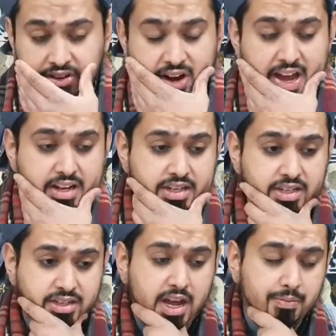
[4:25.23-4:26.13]
the right
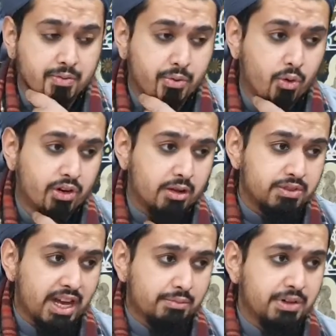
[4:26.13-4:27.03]
type of
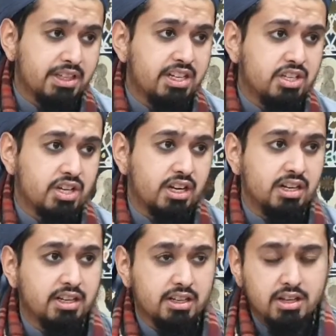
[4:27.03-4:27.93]
programs, like Madani
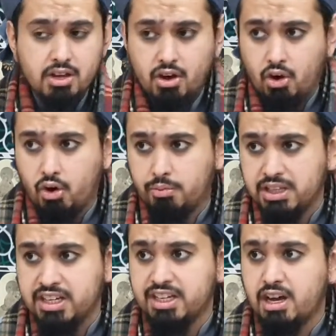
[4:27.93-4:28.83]
Channel or
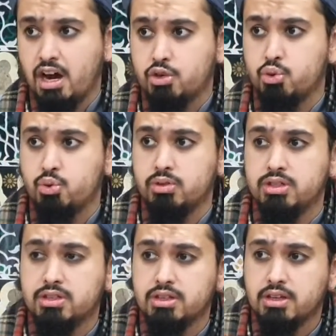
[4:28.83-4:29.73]
Madani
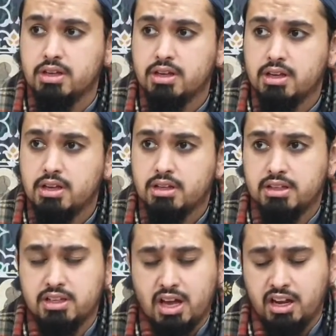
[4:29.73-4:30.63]
cartoons.
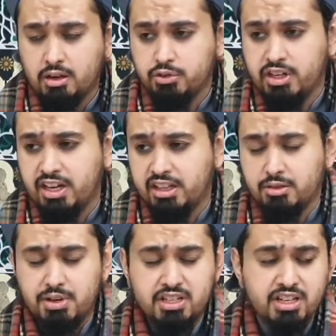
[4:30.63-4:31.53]
These, Alhamdulillah,
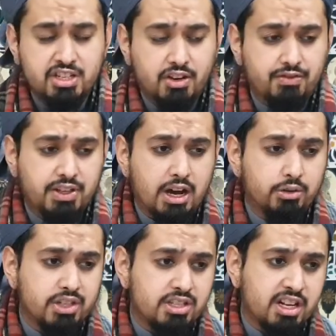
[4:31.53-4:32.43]
the Majlis of
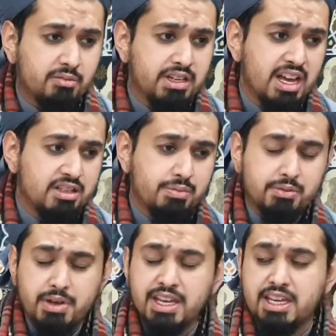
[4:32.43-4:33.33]
Dawat Islami has
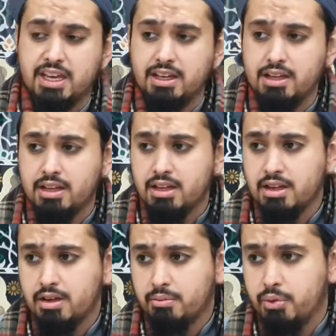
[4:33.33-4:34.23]
been making
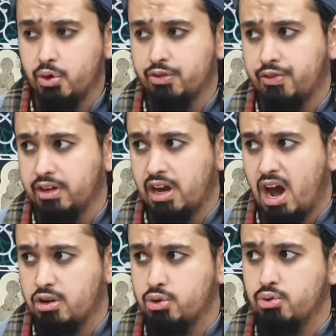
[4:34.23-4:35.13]
beautiful
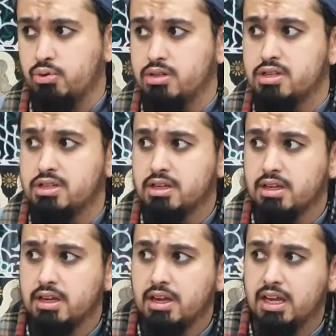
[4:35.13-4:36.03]
cartoons
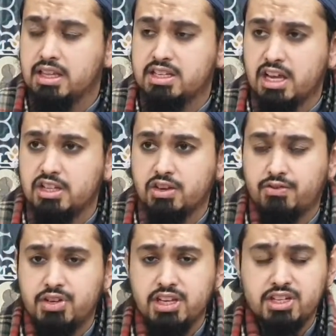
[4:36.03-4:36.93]
in the sense
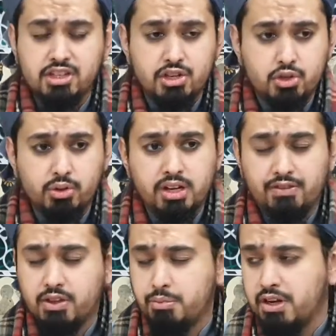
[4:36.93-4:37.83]
of teaching the Sunnah
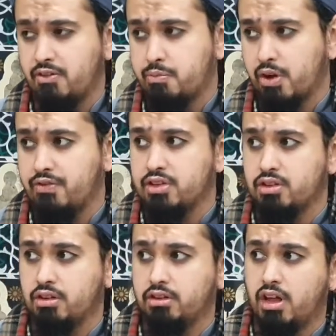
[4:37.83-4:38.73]
of the beloved Prophet
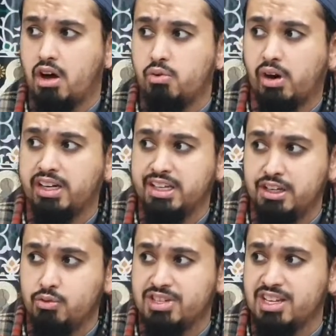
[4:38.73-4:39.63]
Sallallahu
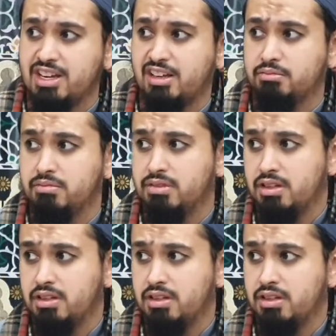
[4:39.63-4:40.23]
Alaihi Wasallam.